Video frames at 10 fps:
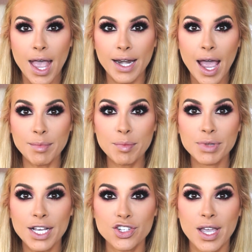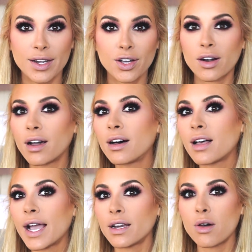And I'm a blush kind of
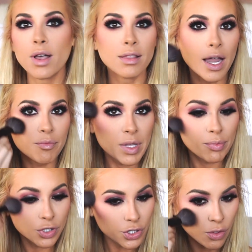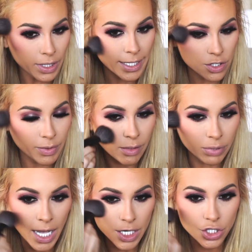girl. I know a lot of people don't like to wear
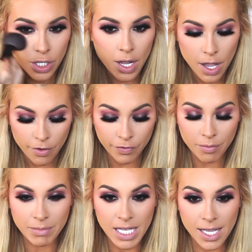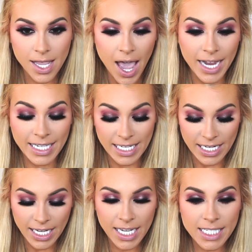blush. For me, I
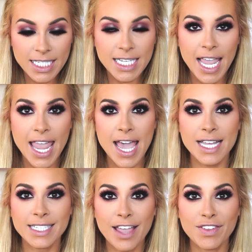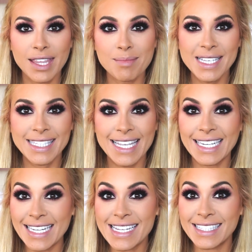need it, and I feel like my
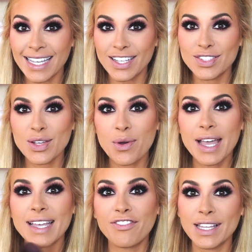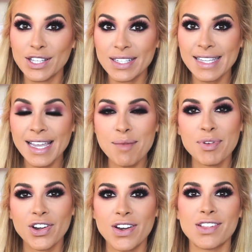skin eats it. So if it looks like I
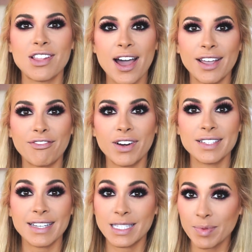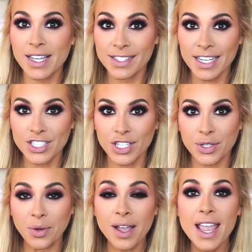put on a lot at first, it's because I do.